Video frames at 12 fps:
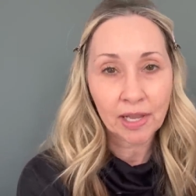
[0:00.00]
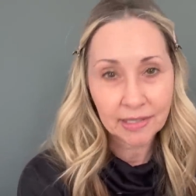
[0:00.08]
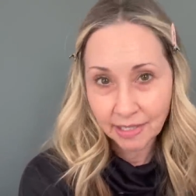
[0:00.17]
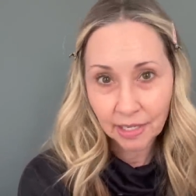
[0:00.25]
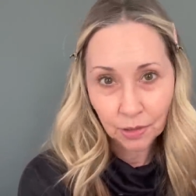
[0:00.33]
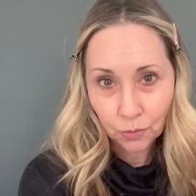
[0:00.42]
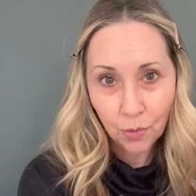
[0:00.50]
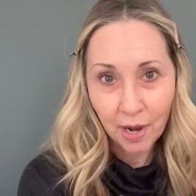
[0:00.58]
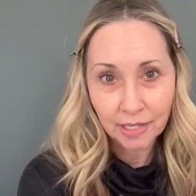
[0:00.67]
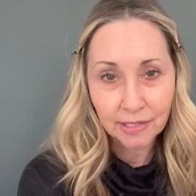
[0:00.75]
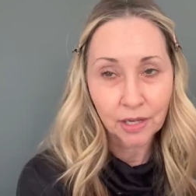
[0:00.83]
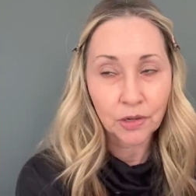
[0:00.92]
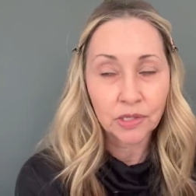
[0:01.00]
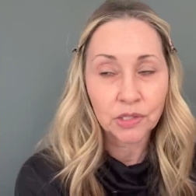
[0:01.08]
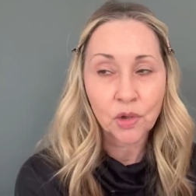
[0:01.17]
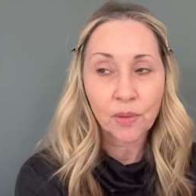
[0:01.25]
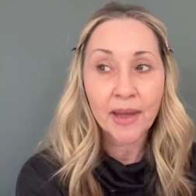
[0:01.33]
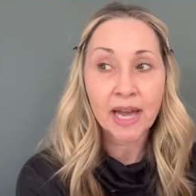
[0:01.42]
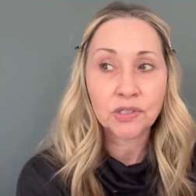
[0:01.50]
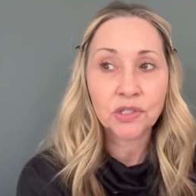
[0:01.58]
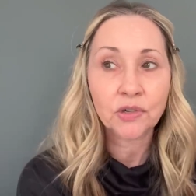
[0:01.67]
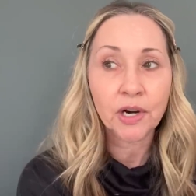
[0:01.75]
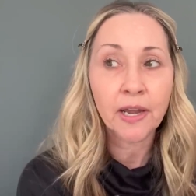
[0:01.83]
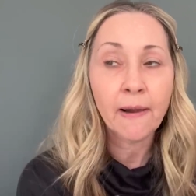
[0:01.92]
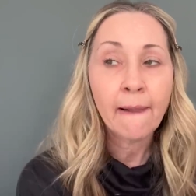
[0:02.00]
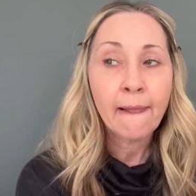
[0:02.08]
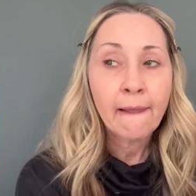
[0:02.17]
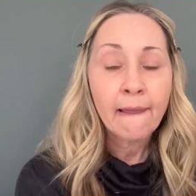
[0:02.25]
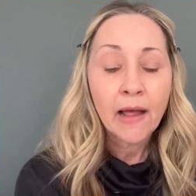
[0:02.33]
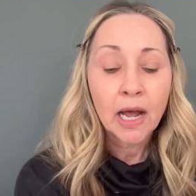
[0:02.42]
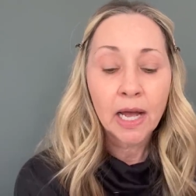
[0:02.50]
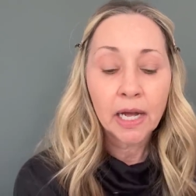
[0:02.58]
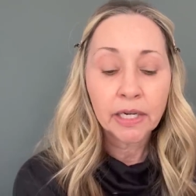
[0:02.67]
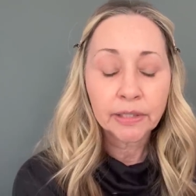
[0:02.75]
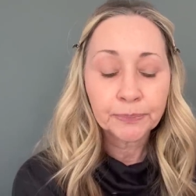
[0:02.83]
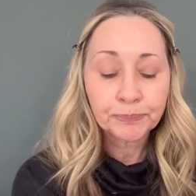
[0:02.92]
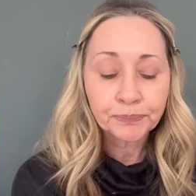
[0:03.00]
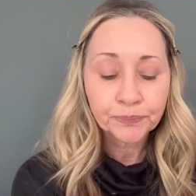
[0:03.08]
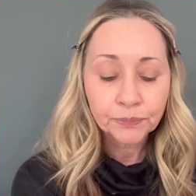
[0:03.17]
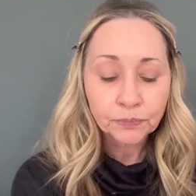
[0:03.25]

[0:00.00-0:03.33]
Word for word: I tell, why I tell you this whole backstory. Um,